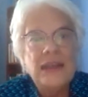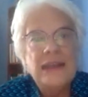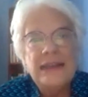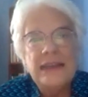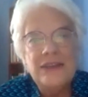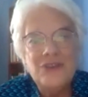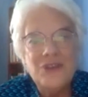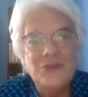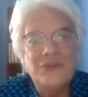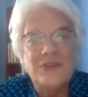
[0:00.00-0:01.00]
And he
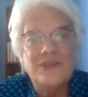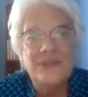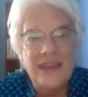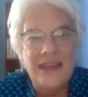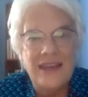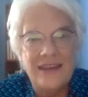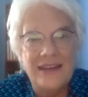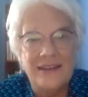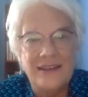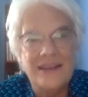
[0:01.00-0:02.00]
chose to stay
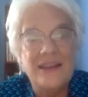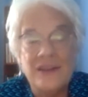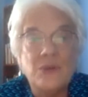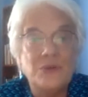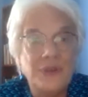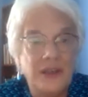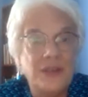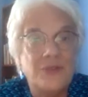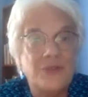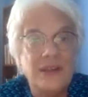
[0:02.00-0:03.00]
in his own
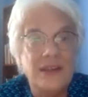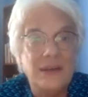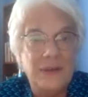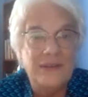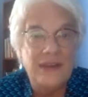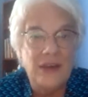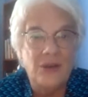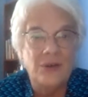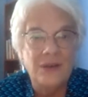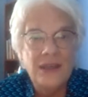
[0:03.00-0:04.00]
country, Guinea
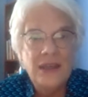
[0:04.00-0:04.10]
Bissau.